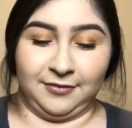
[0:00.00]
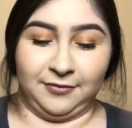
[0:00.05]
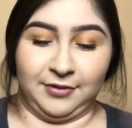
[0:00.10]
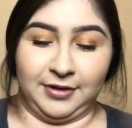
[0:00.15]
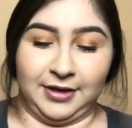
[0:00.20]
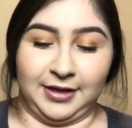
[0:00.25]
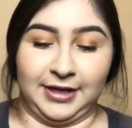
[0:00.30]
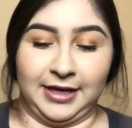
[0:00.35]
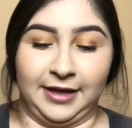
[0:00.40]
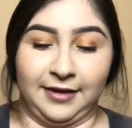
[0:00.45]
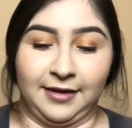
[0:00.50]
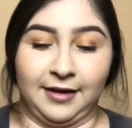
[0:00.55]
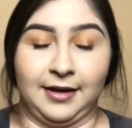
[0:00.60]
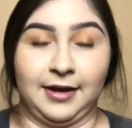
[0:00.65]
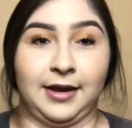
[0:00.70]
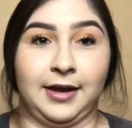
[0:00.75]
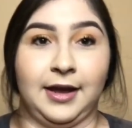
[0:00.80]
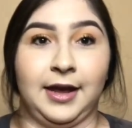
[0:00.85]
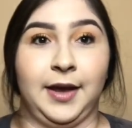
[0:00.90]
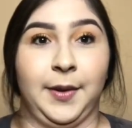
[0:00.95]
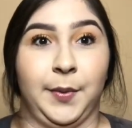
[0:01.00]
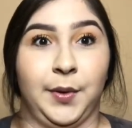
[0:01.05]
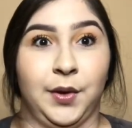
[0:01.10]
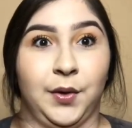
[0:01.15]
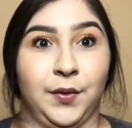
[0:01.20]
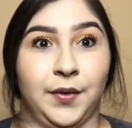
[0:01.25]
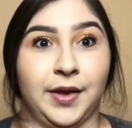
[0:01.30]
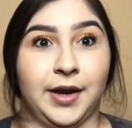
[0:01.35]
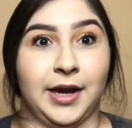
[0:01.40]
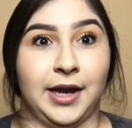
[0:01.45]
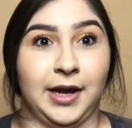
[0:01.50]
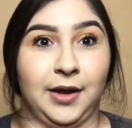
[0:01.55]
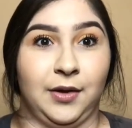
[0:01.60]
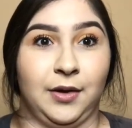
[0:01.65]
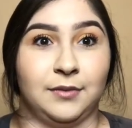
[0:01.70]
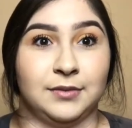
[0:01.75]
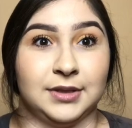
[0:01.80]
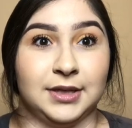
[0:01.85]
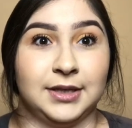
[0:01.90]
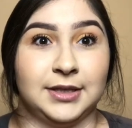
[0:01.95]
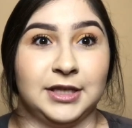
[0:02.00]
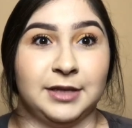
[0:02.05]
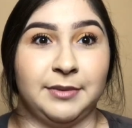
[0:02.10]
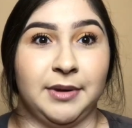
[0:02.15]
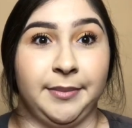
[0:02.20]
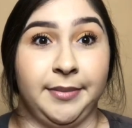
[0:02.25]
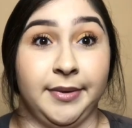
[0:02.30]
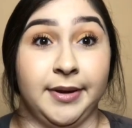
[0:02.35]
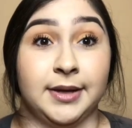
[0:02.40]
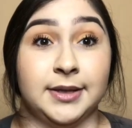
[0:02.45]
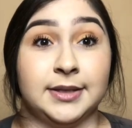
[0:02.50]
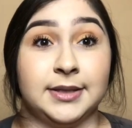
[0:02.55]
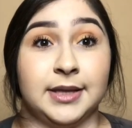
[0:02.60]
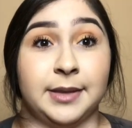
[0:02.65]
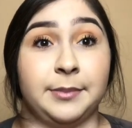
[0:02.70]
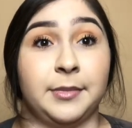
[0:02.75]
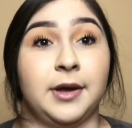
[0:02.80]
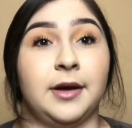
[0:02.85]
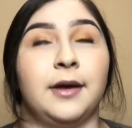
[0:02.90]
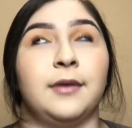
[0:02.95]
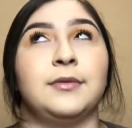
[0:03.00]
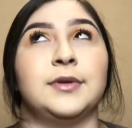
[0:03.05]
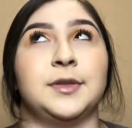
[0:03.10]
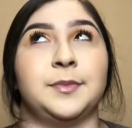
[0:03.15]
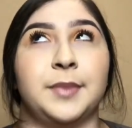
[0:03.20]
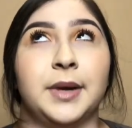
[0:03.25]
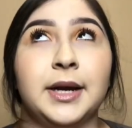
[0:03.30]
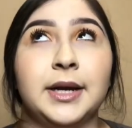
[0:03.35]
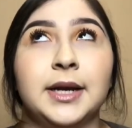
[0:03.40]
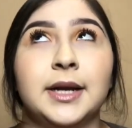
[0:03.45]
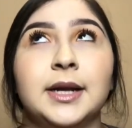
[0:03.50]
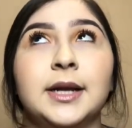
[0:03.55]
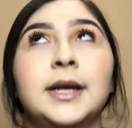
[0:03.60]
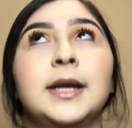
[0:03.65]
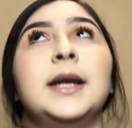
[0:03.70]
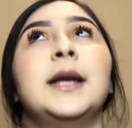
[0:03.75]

the day that came, that I was gonna tell my parents that I was pregnant.